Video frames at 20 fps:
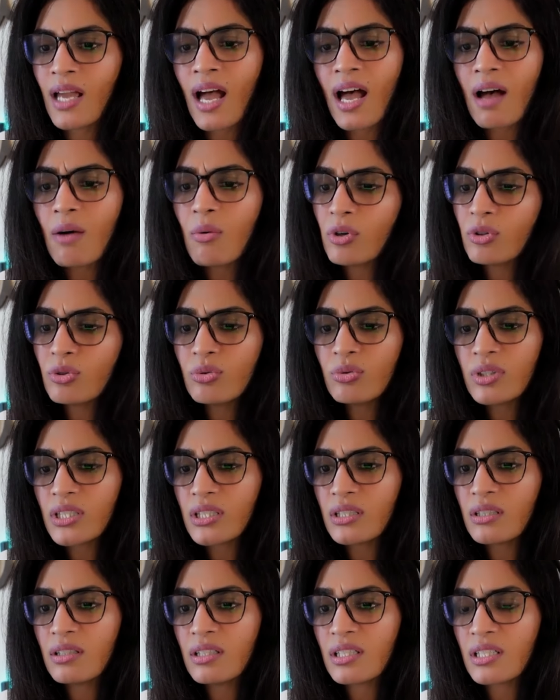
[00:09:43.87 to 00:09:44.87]
I want to
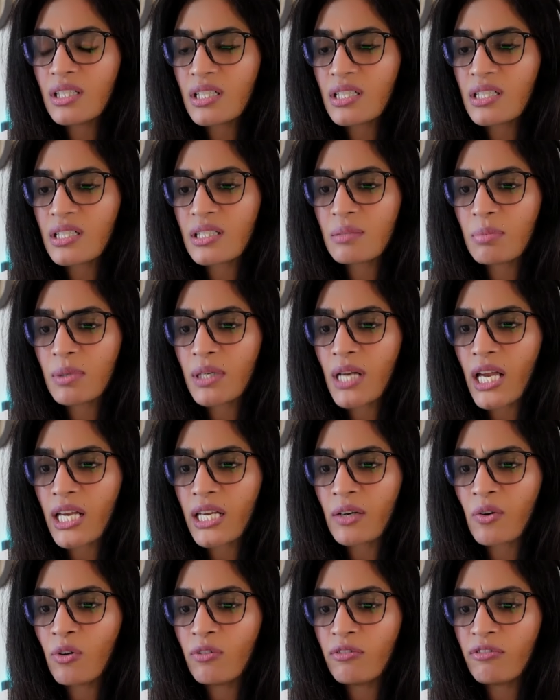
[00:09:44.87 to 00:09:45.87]
read the lyrics, but I
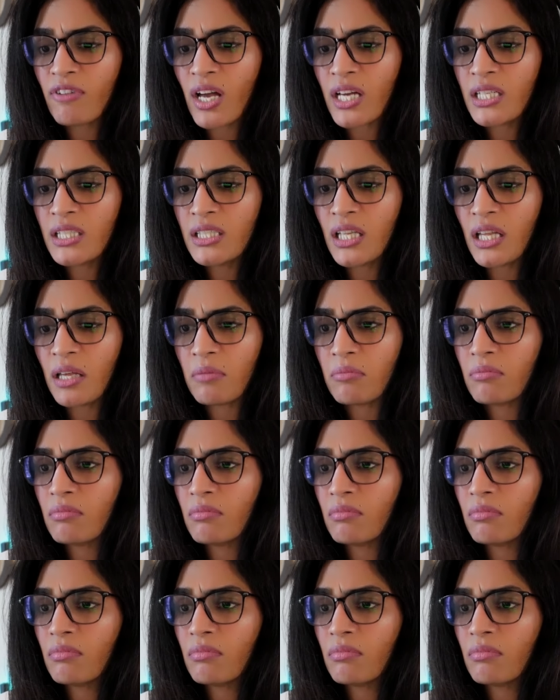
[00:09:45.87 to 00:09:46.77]
cannot find them.